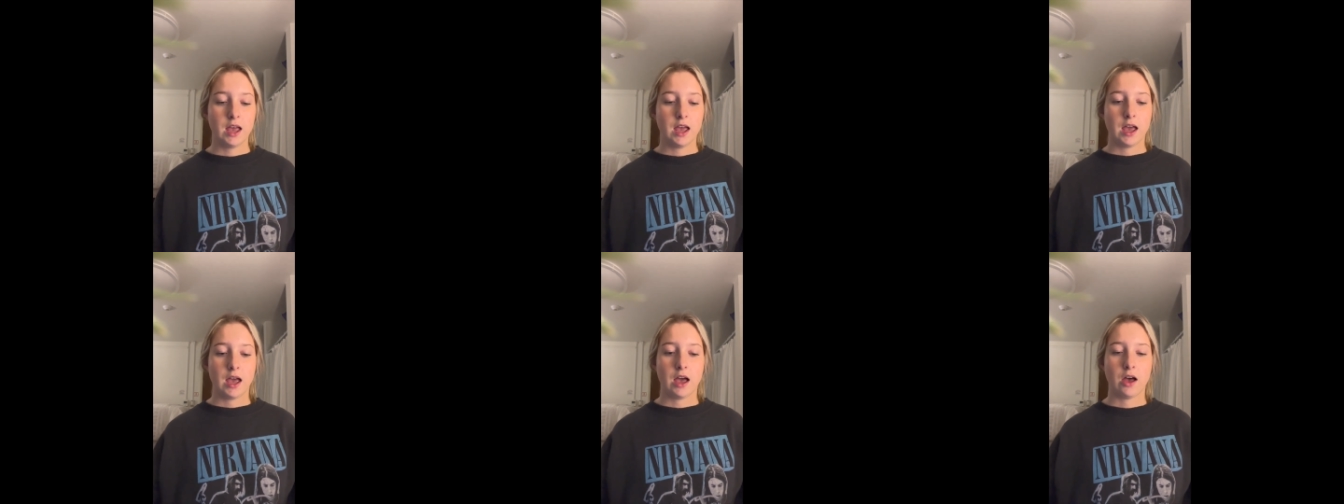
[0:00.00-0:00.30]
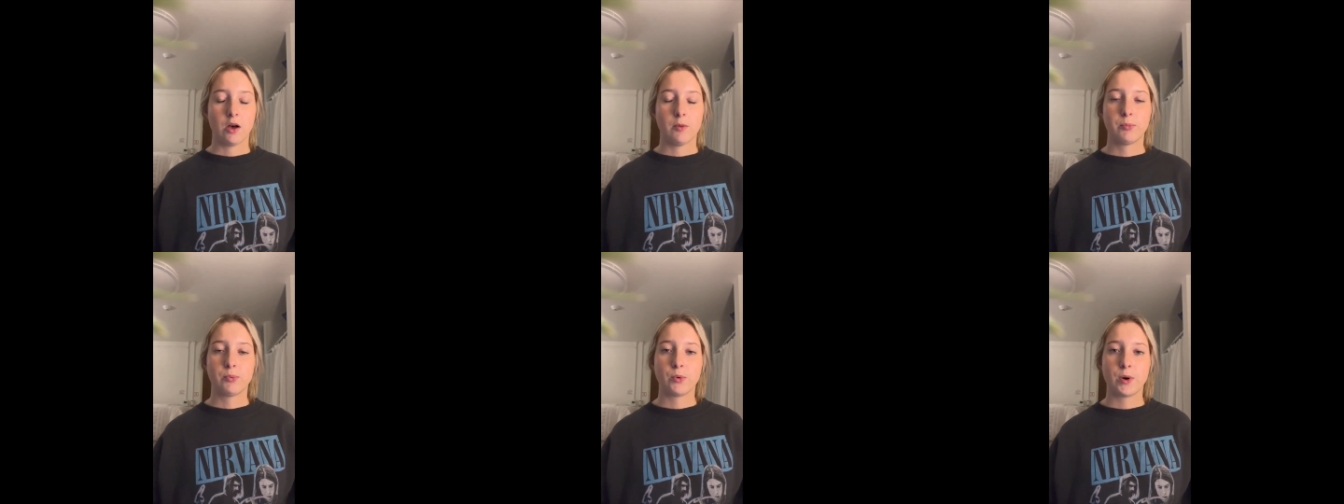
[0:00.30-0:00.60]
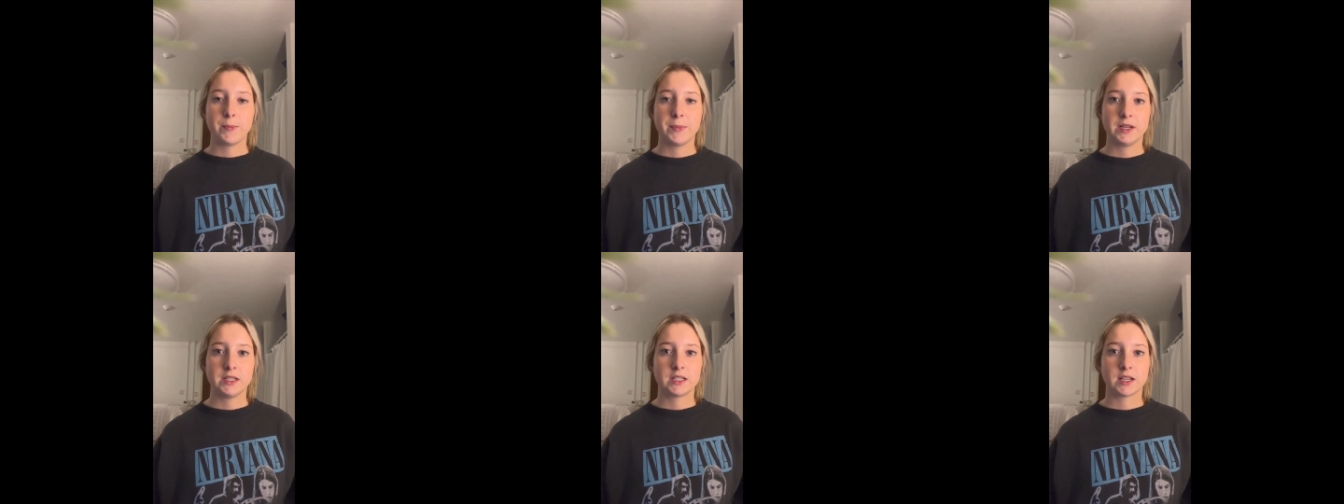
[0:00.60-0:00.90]
help
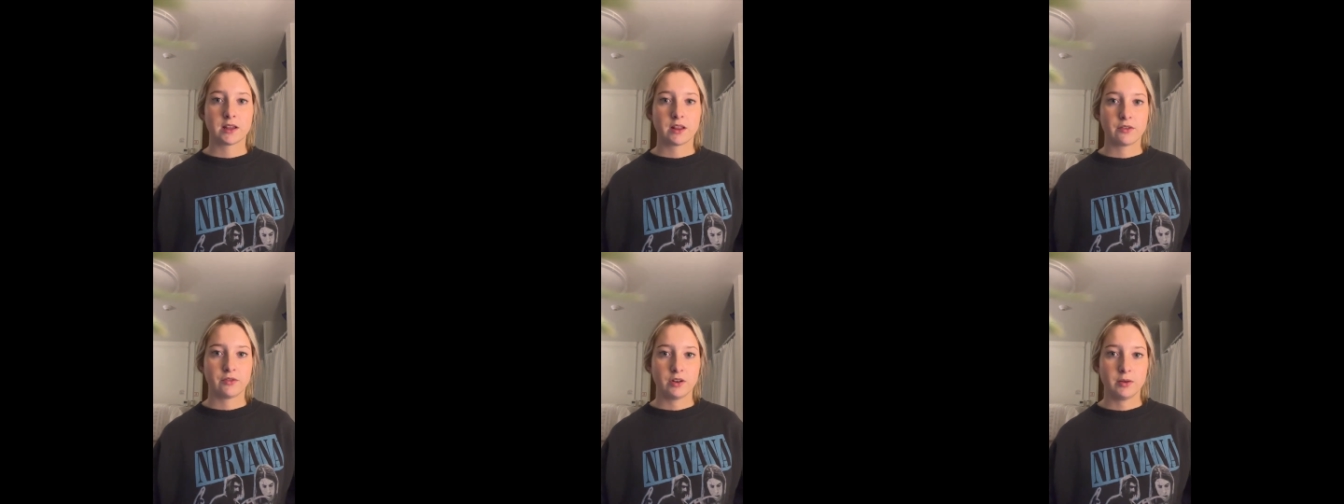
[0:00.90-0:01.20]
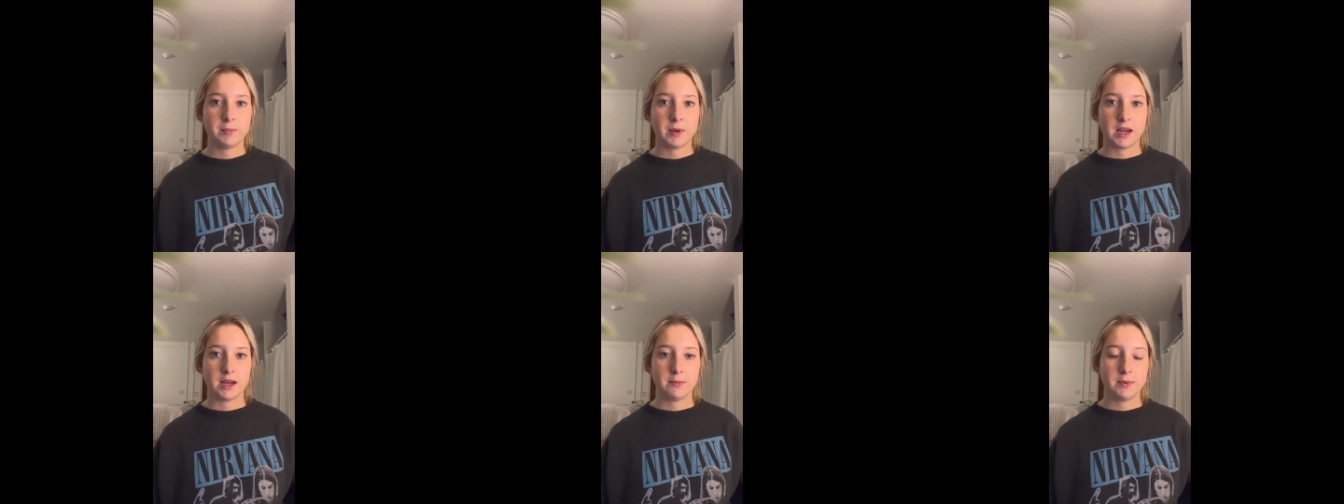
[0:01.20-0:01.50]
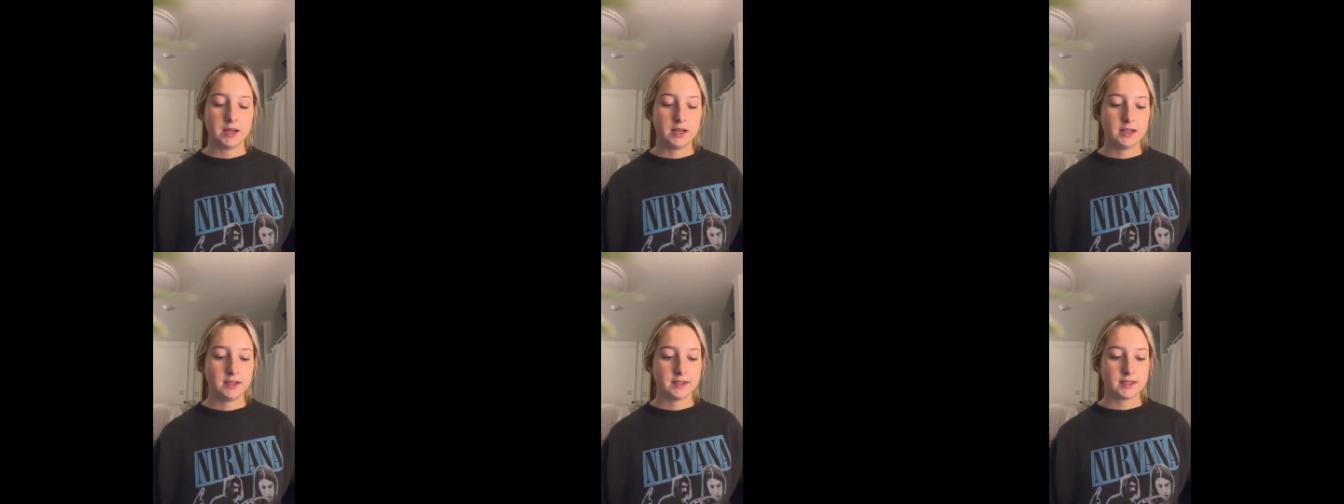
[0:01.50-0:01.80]
women deliver
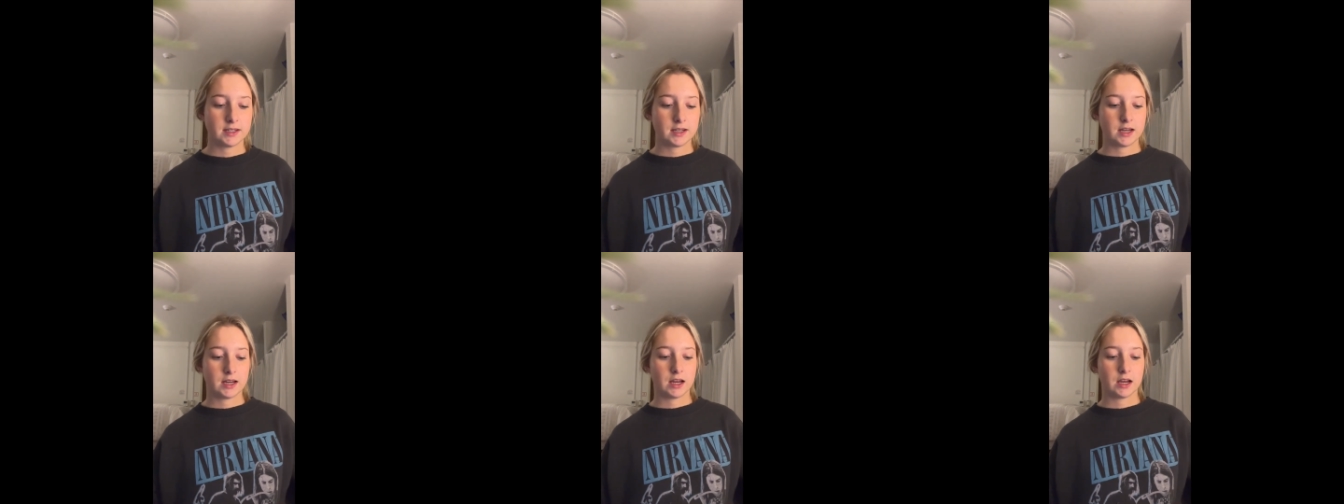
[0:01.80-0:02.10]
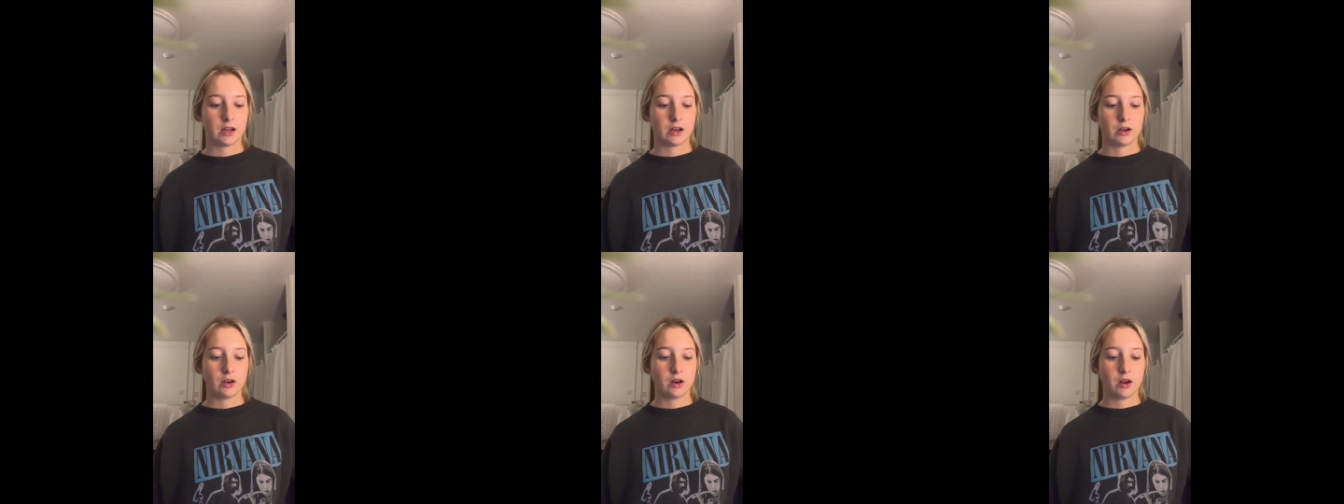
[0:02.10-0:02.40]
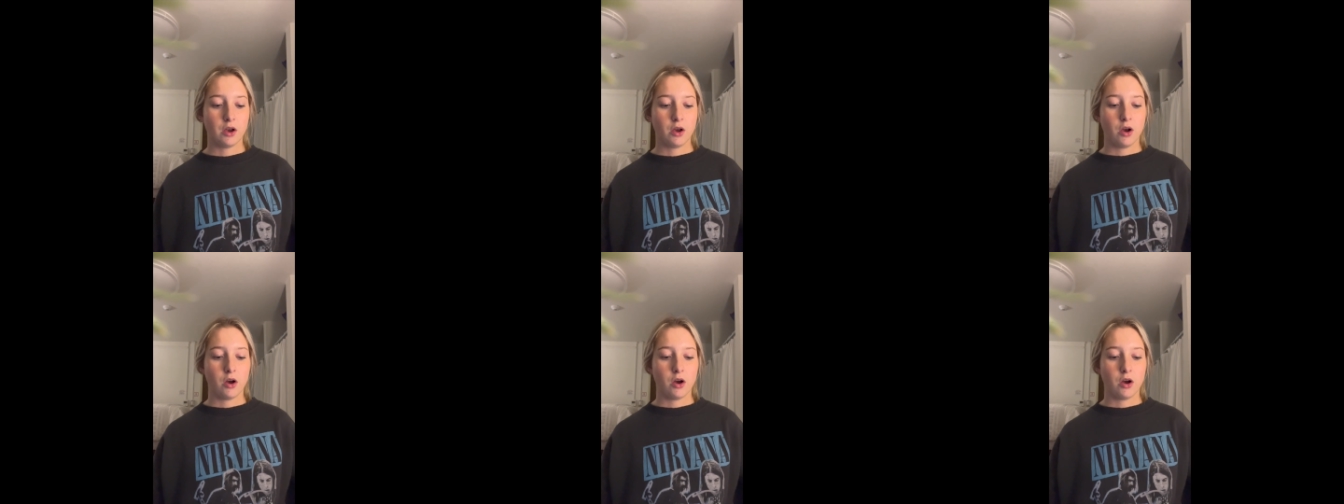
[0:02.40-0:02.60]
babies and